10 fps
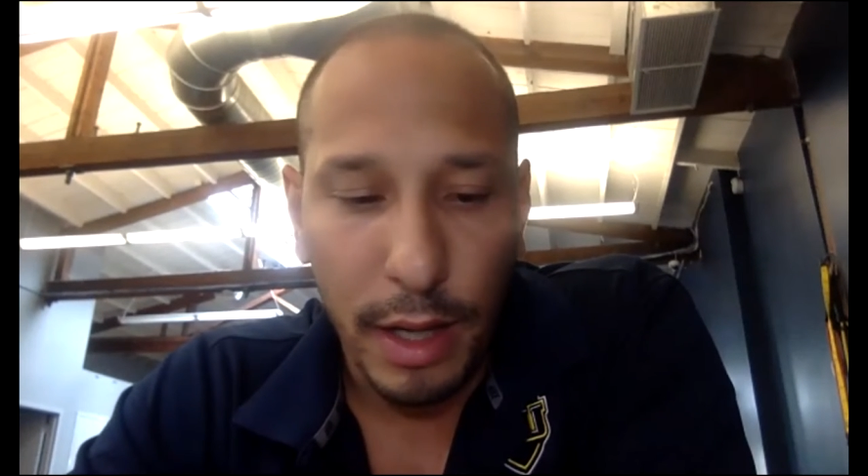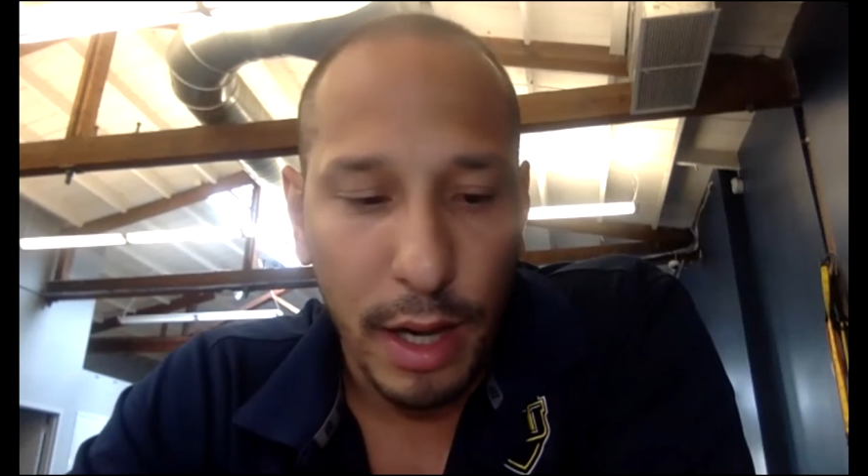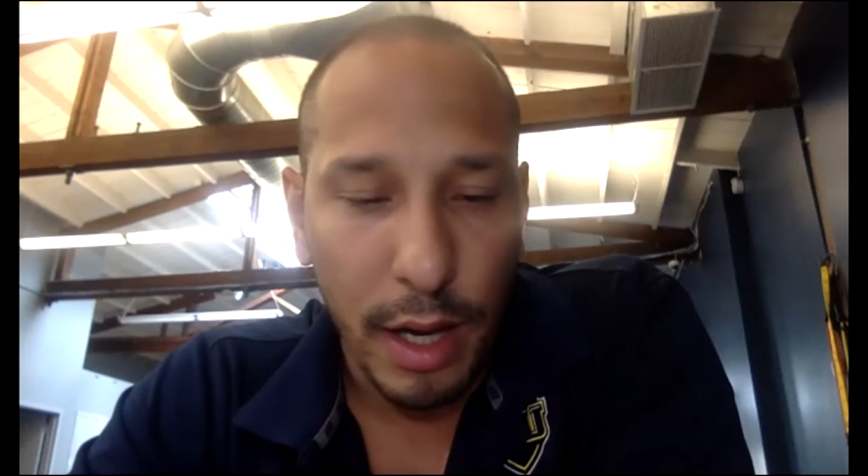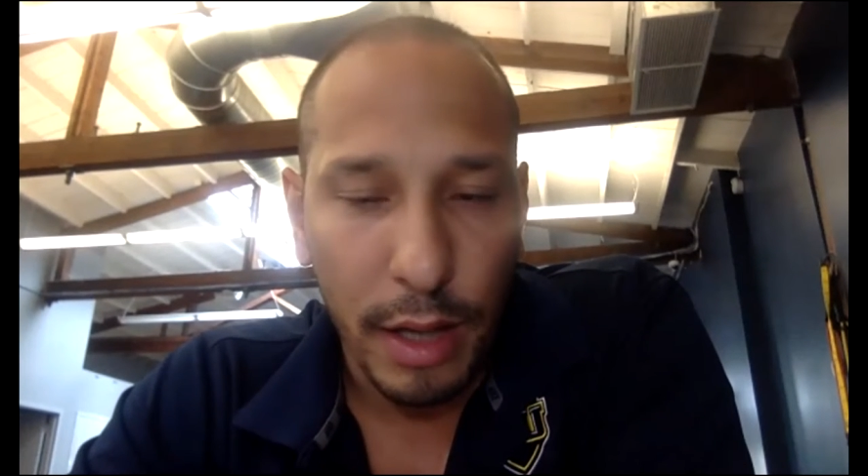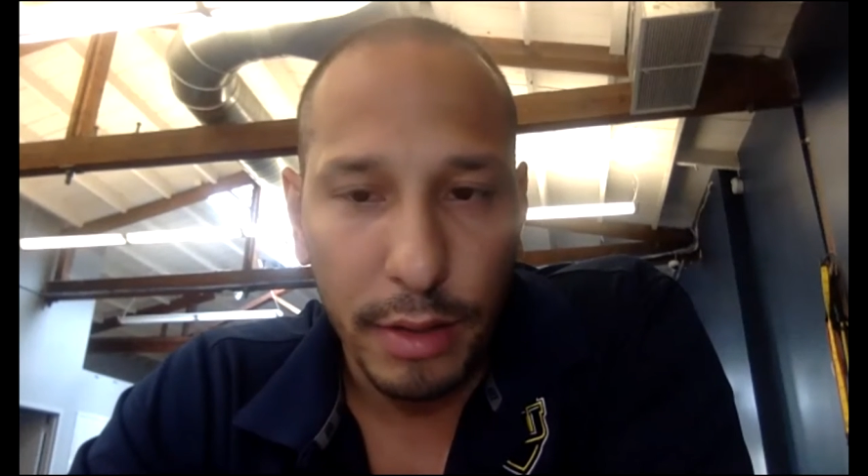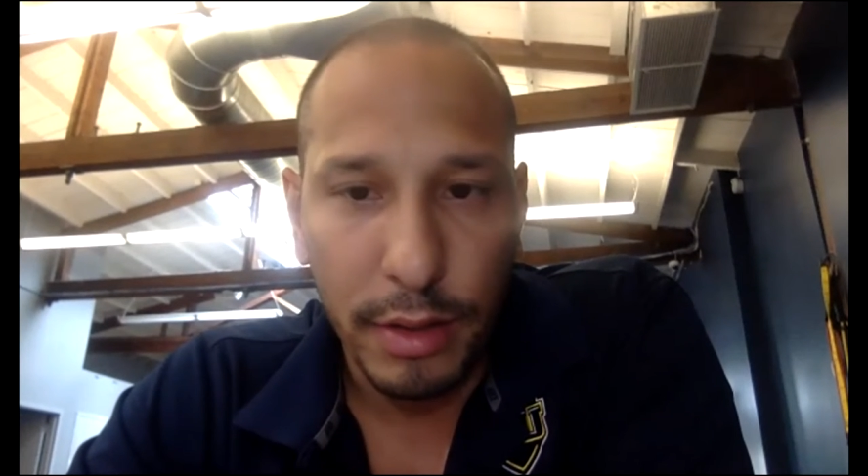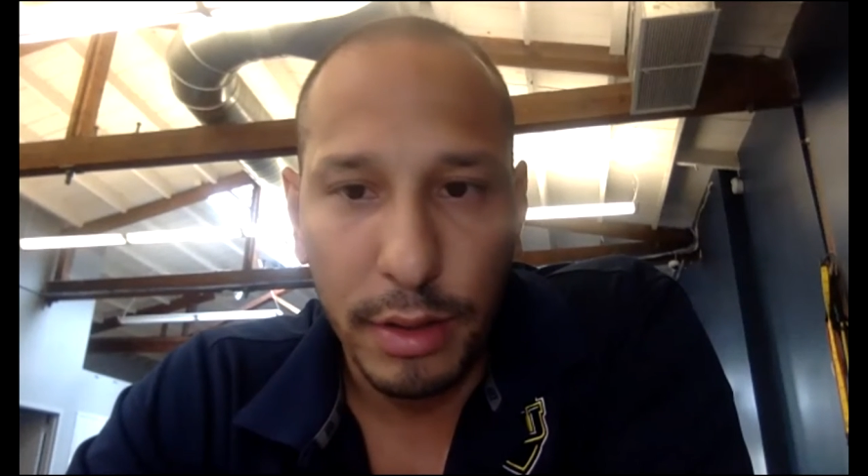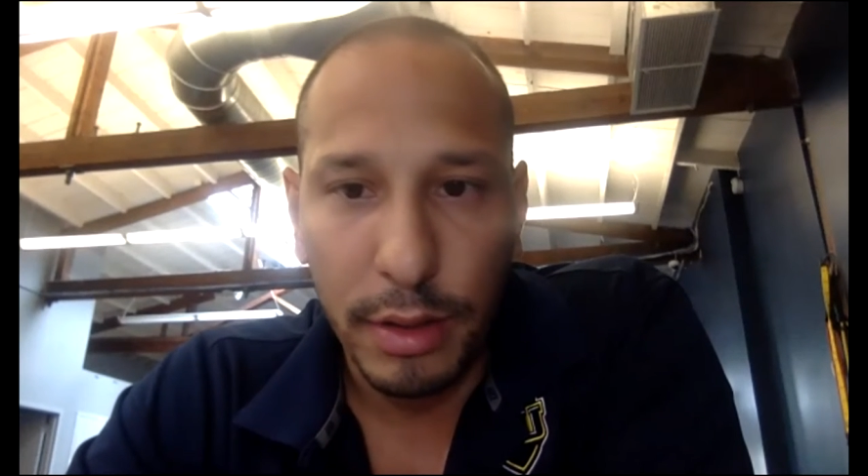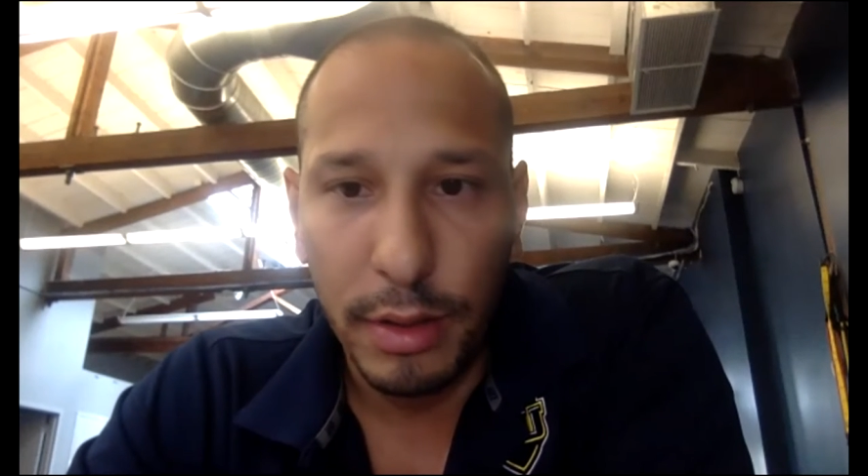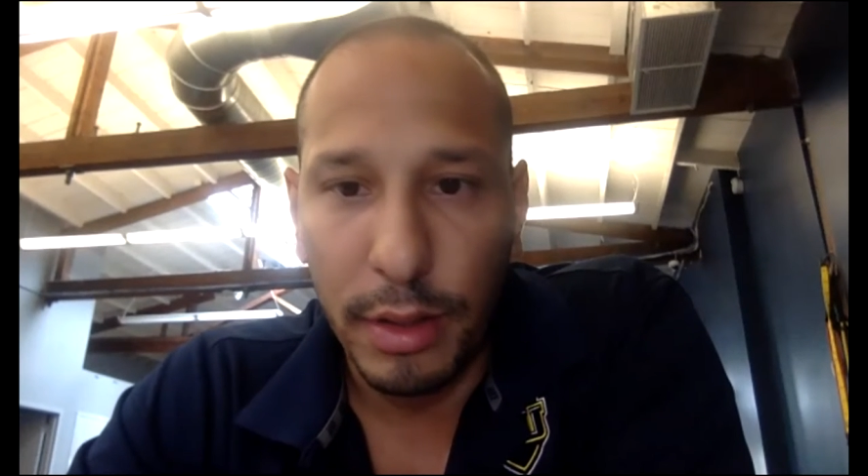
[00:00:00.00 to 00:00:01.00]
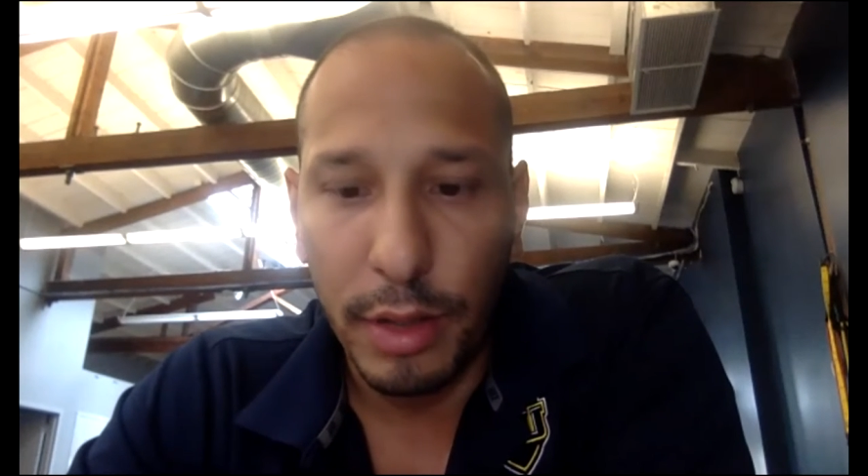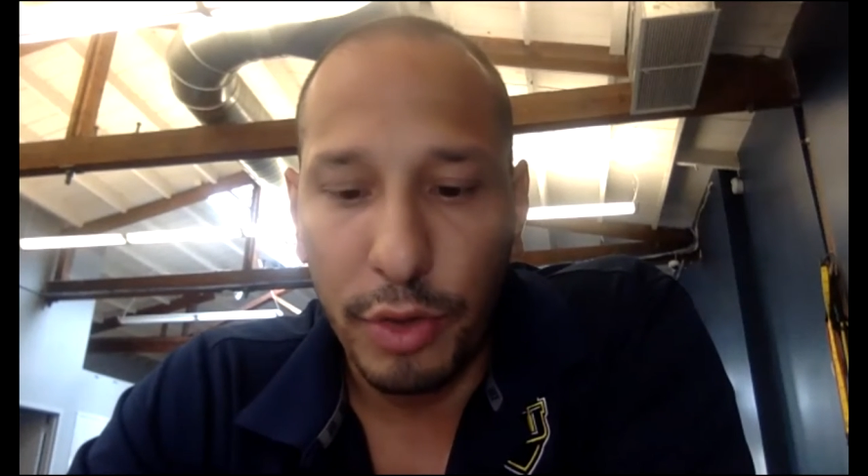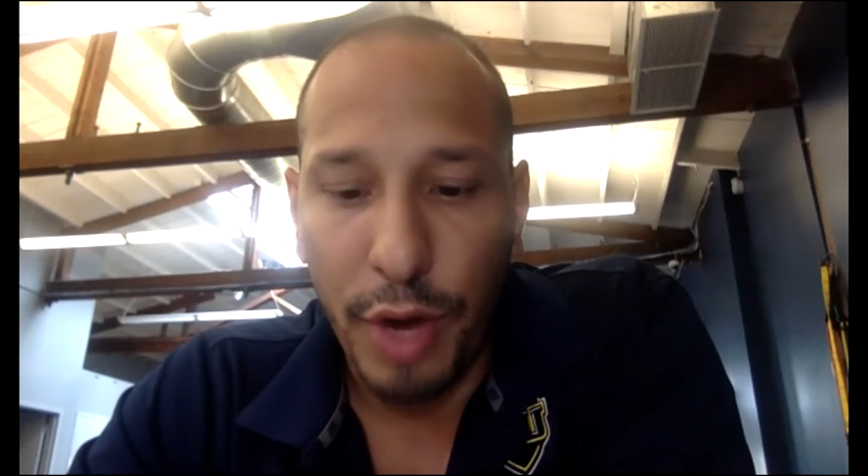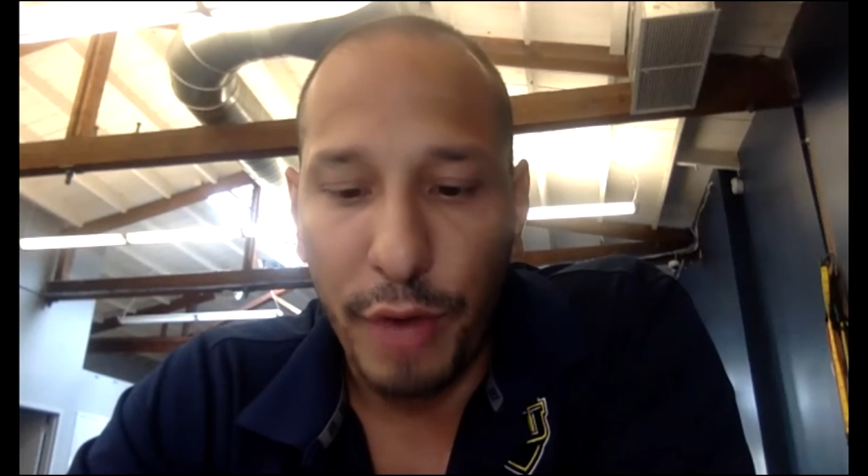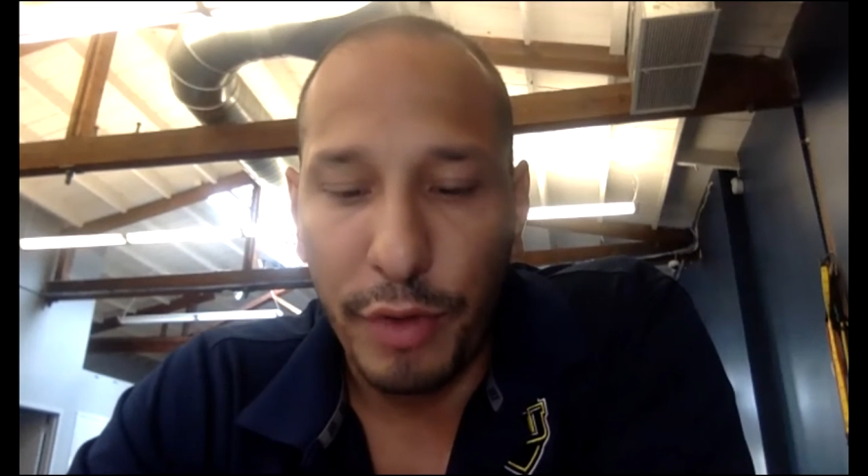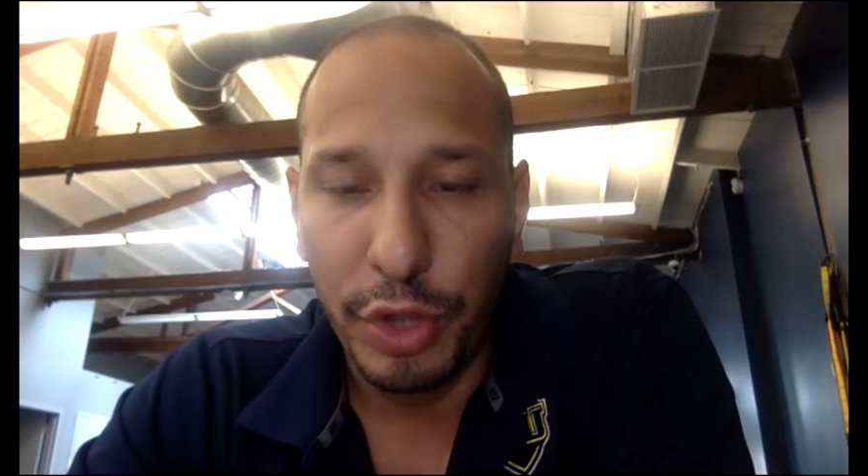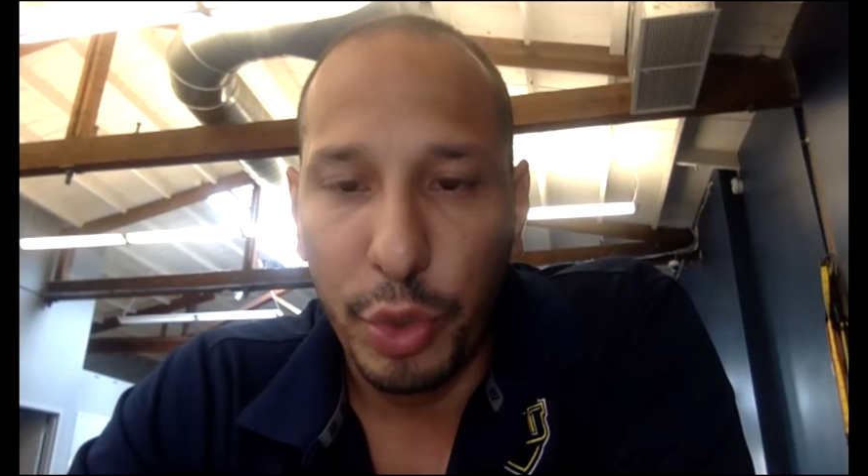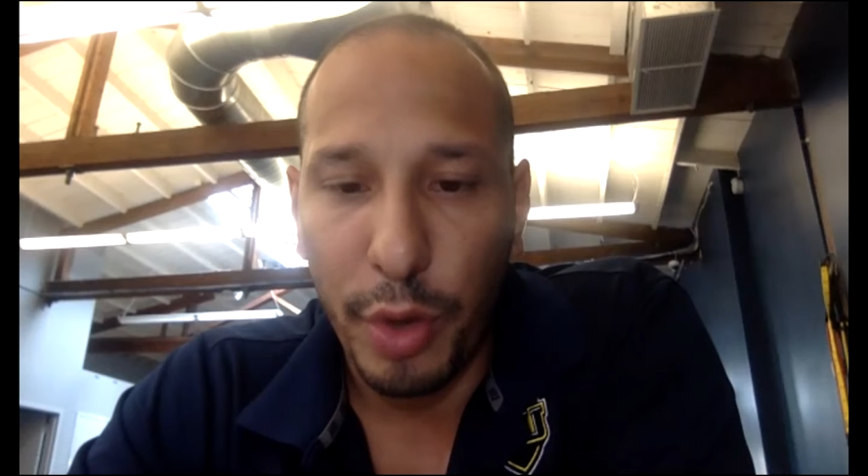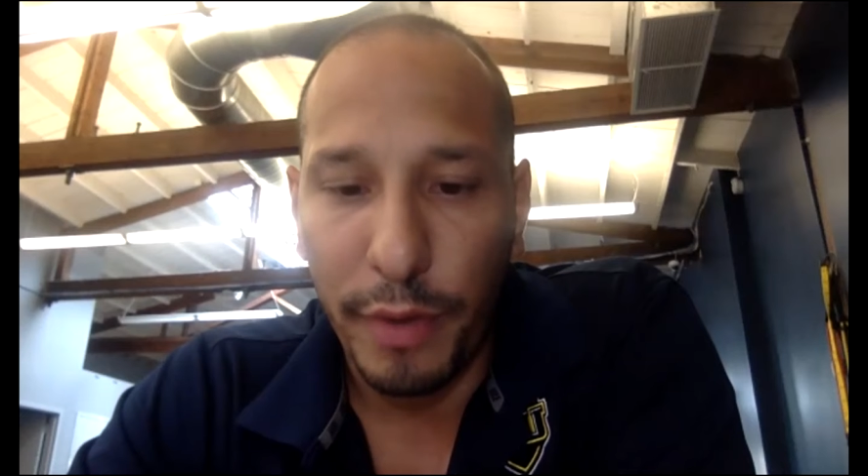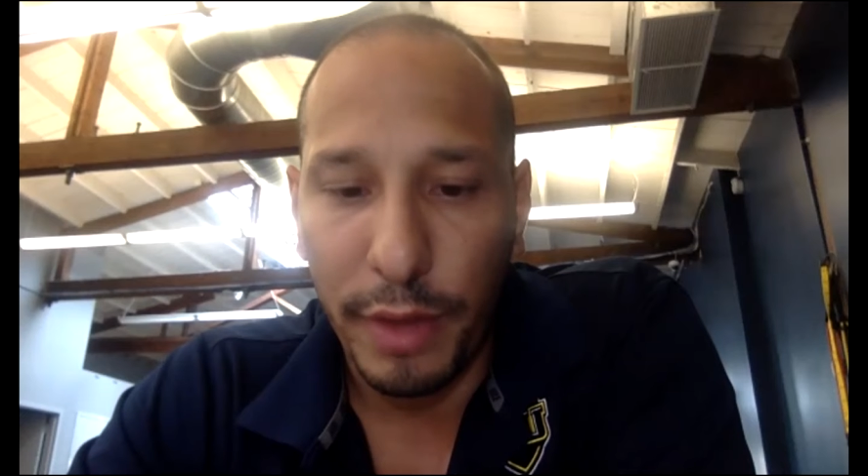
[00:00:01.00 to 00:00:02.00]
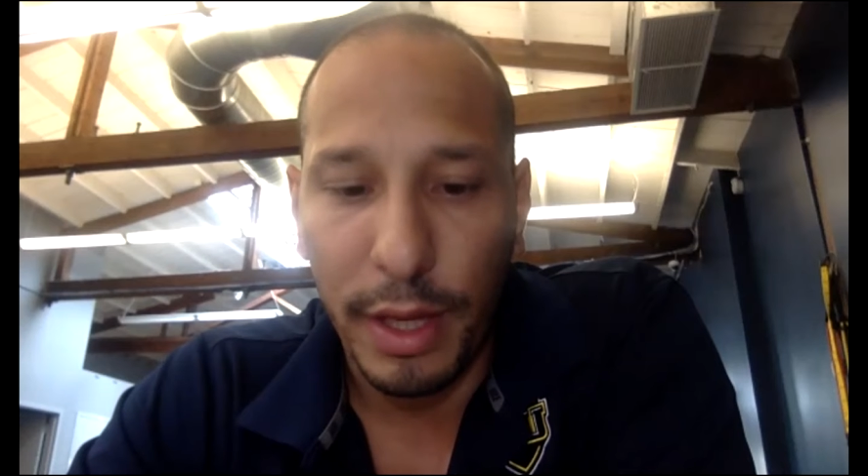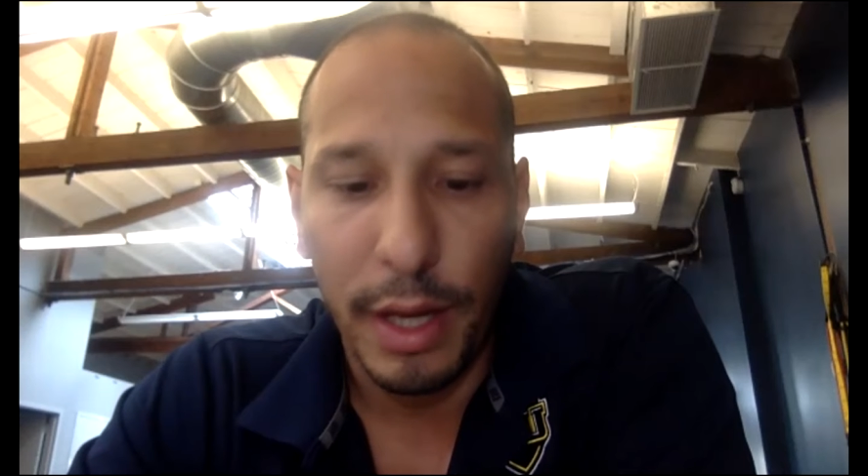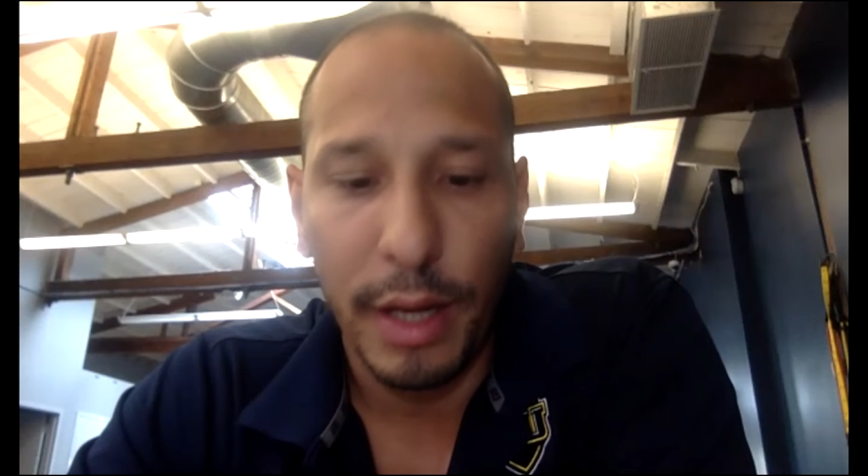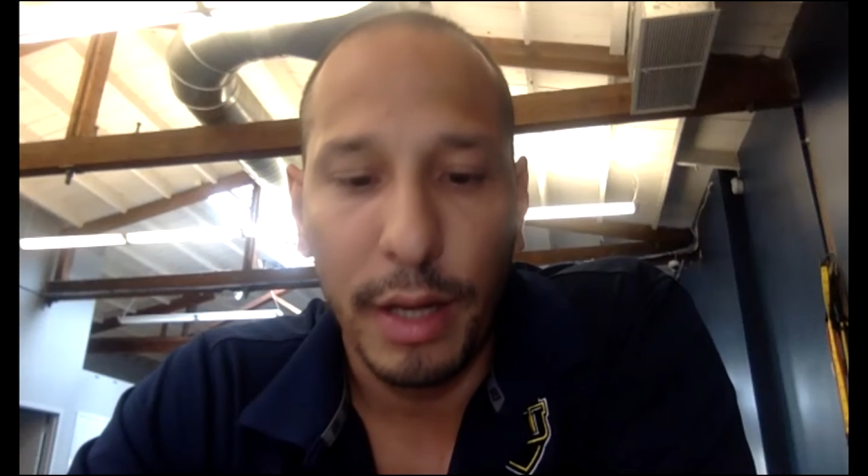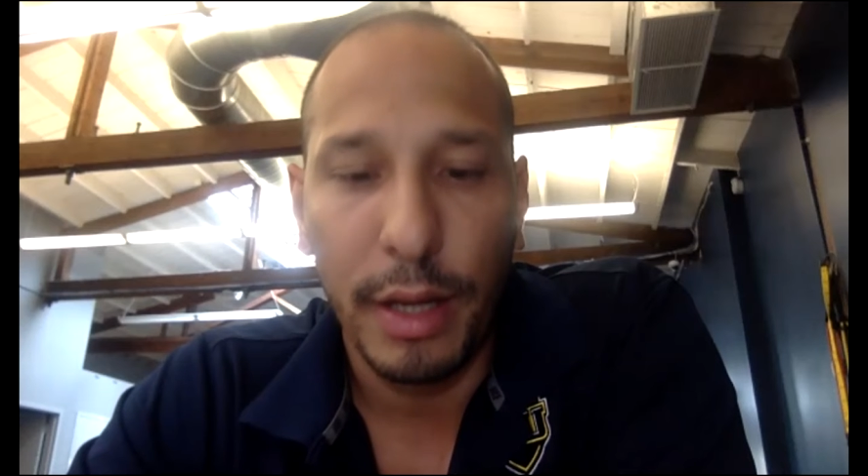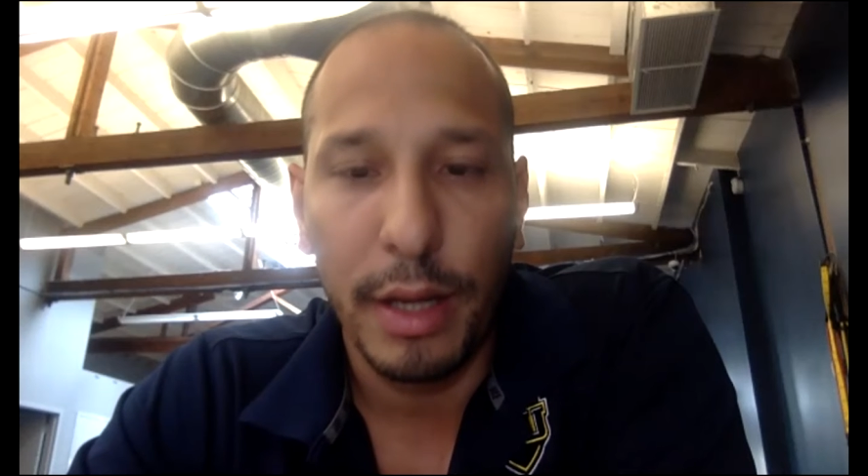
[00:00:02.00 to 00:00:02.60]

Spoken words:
trying to restore everything,